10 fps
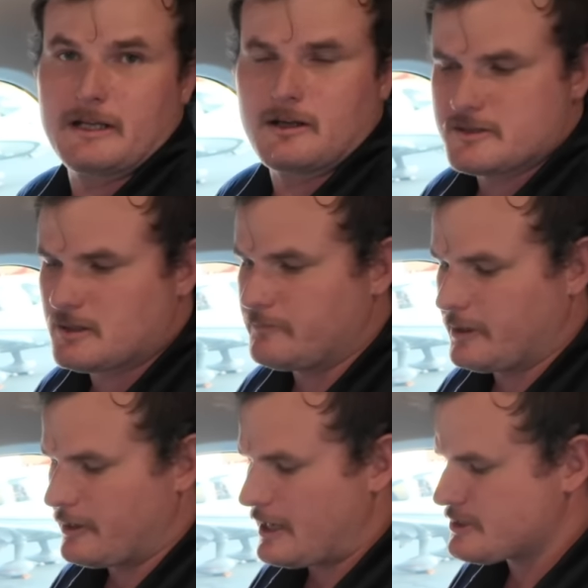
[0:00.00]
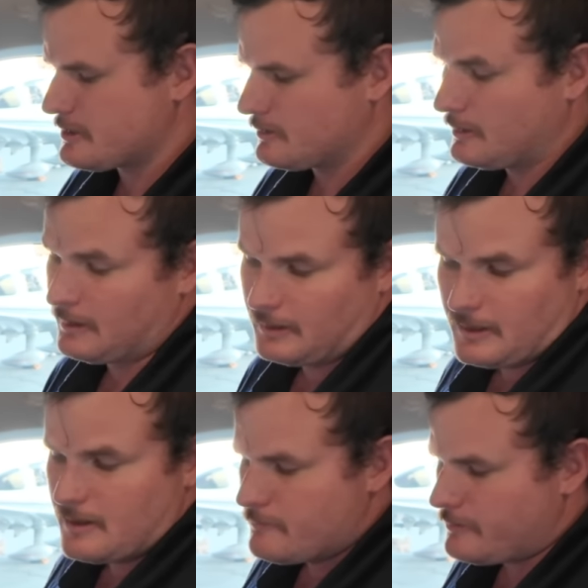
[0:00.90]
class configuration.
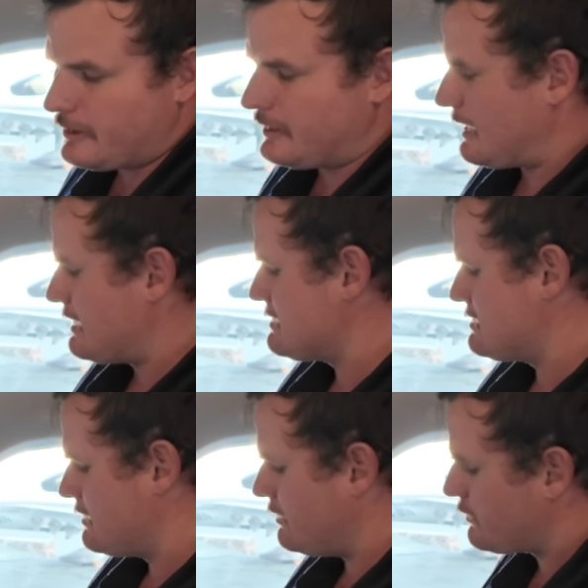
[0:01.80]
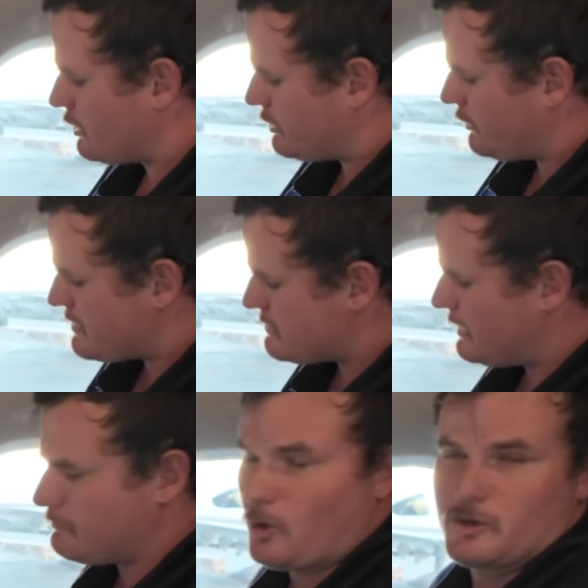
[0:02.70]
Very nice. You've got
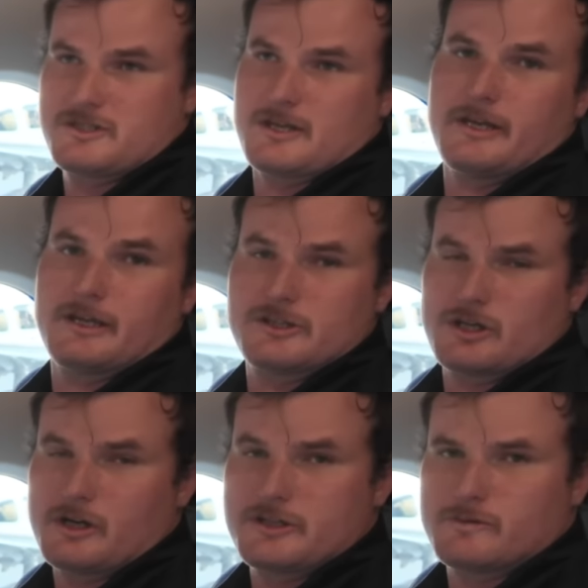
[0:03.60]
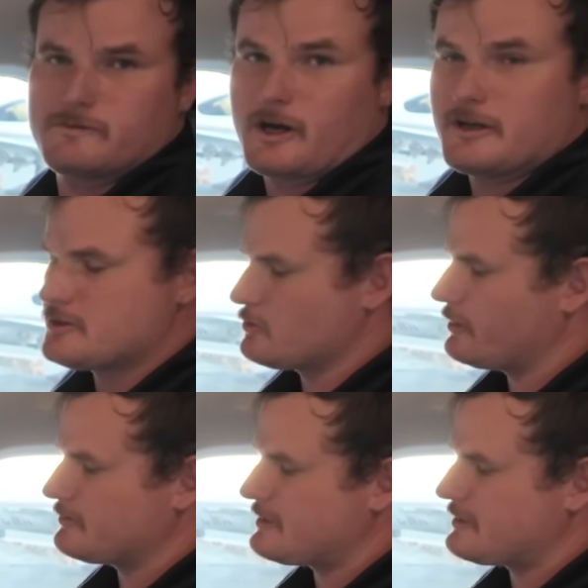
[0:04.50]
USB ports, so you can charge your phones or your